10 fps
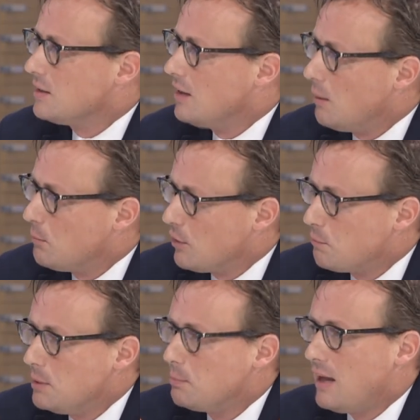the number of
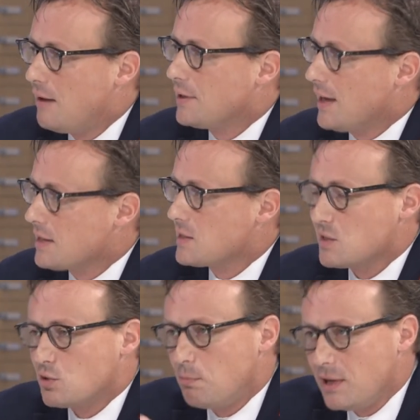people having
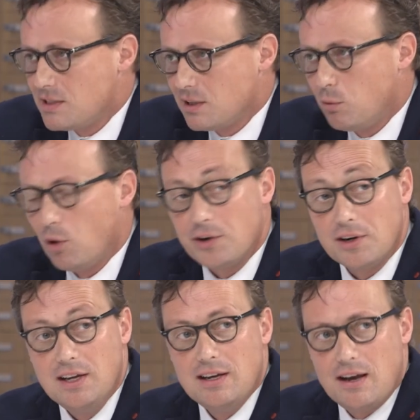access to basic water,